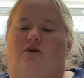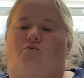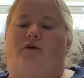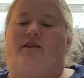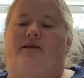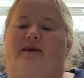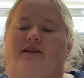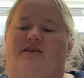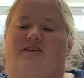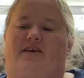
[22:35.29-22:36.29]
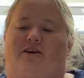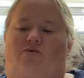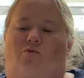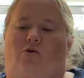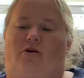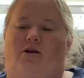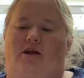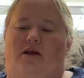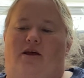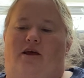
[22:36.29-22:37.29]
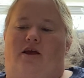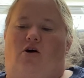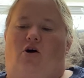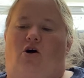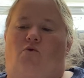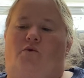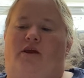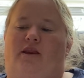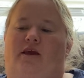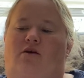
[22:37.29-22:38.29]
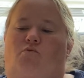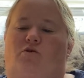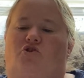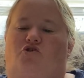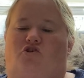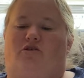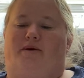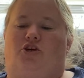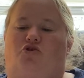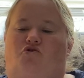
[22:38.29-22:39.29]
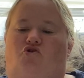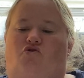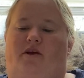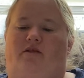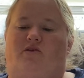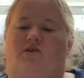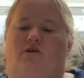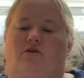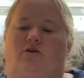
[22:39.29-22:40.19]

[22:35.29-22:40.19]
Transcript: We did, said Aurora, and all we needed was your special strengths.